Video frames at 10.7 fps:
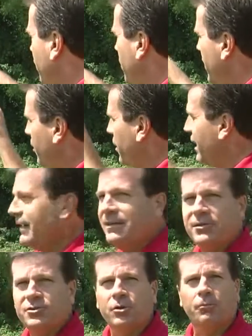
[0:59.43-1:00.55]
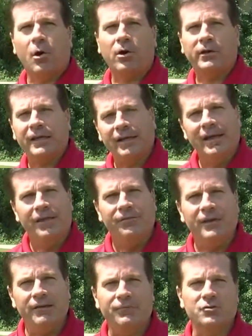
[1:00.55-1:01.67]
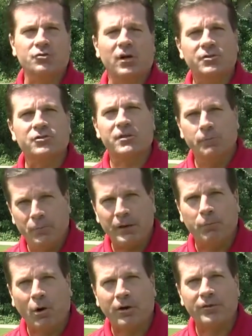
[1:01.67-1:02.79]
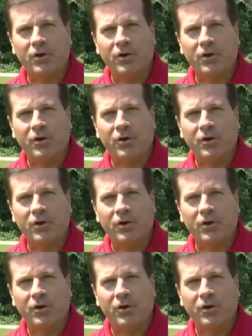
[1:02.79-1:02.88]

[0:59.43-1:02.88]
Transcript: over here and additional parking. The infrastructure is the big part of the